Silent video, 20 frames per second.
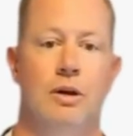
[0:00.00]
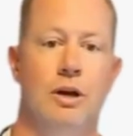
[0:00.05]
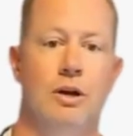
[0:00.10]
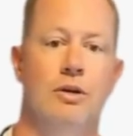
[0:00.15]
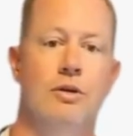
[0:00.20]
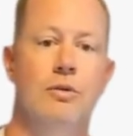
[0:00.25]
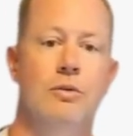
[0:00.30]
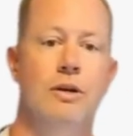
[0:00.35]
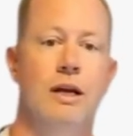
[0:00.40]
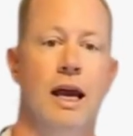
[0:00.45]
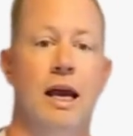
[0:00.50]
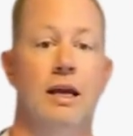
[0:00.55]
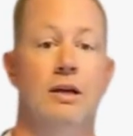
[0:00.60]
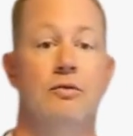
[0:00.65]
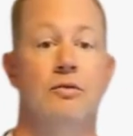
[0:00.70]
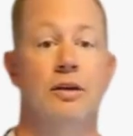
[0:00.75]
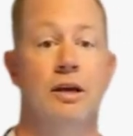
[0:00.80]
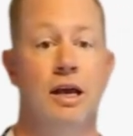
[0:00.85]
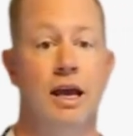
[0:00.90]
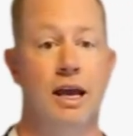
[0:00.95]
Use
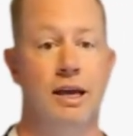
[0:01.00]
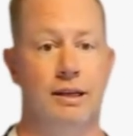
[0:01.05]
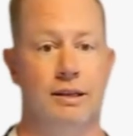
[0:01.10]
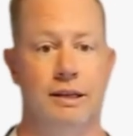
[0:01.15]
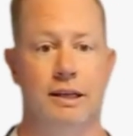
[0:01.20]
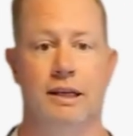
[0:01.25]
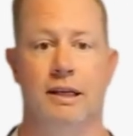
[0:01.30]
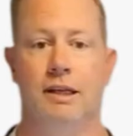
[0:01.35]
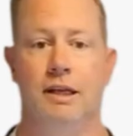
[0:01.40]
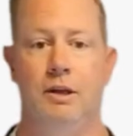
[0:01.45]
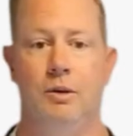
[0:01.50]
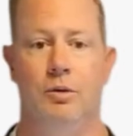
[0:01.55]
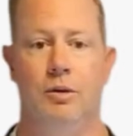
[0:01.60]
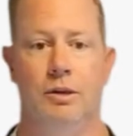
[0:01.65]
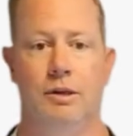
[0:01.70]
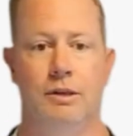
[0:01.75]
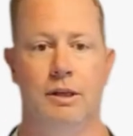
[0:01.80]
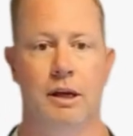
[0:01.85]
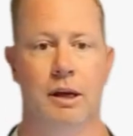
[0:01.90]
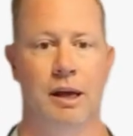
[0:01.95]
accurate, high-intent
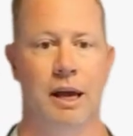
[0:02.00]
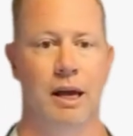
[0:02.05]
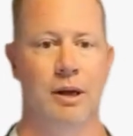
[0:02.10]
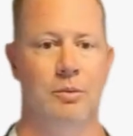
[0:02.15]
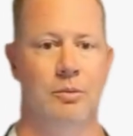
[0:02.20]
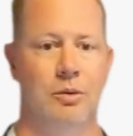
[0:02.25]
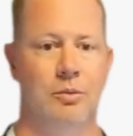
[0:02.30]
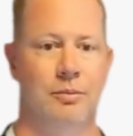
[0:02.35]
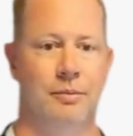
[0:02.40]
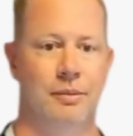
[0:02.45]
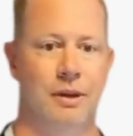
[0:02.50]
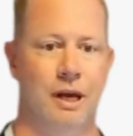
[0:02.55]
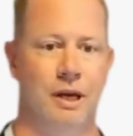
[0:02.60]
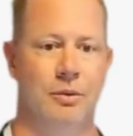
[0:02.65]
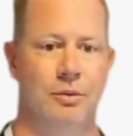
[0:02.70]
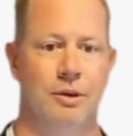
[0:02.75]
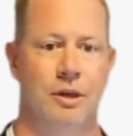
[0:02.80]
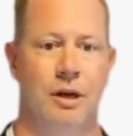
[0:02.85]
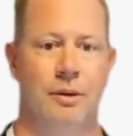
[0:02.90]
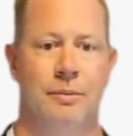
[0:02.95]
keywords that align with your video
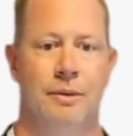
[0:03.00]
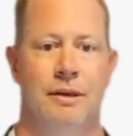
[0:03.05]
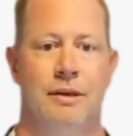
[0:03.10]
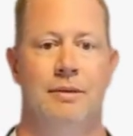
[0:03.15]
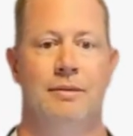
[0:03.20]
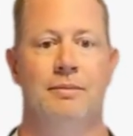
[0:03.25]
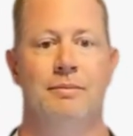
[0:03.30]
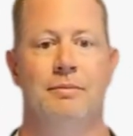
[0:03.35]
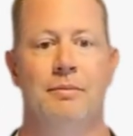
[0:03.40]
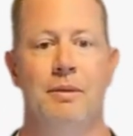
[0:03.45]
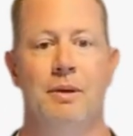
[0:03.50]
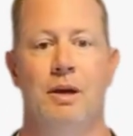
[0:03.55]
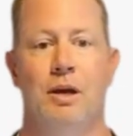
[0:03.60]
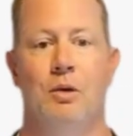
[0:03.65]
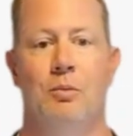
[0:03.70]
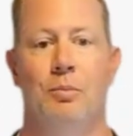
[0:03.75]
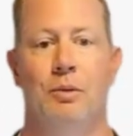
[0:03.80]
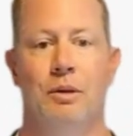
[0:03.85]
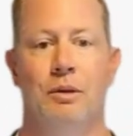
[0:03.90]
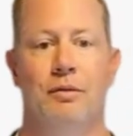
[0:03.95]
topic,
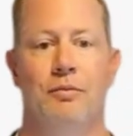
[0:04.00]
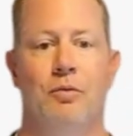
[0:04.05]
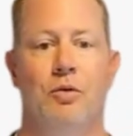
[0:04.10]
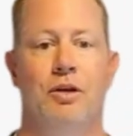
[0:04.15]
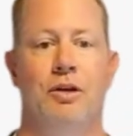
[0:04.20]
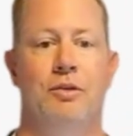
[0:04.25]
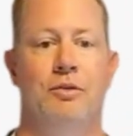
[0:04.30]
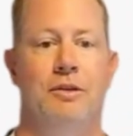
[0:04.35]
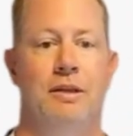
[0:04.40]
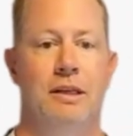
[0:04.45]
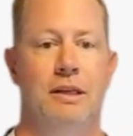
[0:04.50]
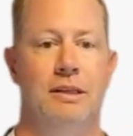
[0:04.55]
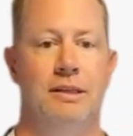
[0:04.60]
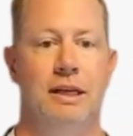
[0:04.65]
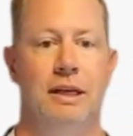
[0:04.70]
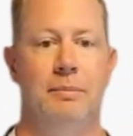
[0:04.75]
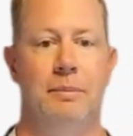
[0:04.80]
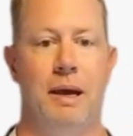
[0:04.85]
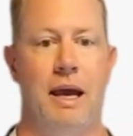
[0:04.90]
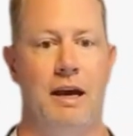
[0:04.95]
but avoid using the
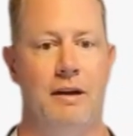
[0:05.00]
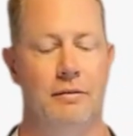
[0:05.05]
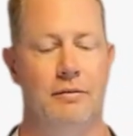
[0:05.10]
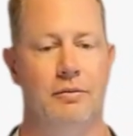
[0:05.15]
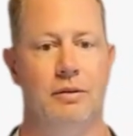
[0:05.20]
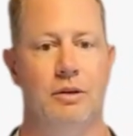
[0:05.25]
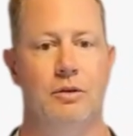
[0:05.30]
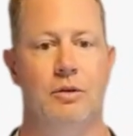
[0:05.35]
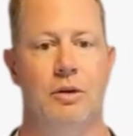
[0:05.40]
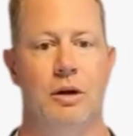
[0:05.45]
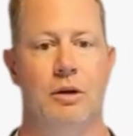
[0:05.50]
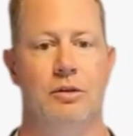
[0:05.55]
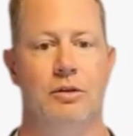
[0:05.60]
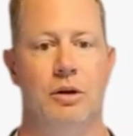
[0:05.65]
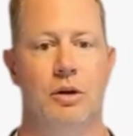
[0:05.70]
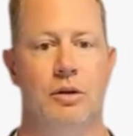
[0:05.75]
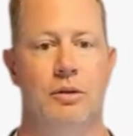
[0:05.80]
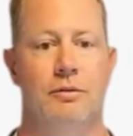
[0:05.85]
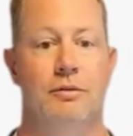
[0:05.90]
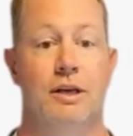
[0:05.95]
same handful across
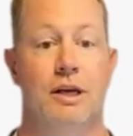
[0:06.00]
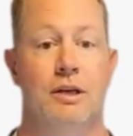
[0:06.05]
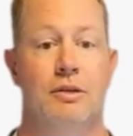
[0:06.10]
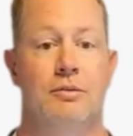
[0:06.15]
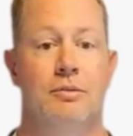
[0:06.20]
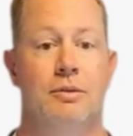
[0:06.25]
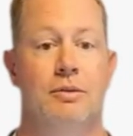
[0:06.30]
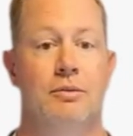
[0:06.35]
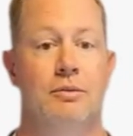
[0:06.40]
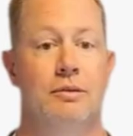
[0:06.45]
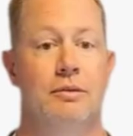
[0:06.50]
all your videos.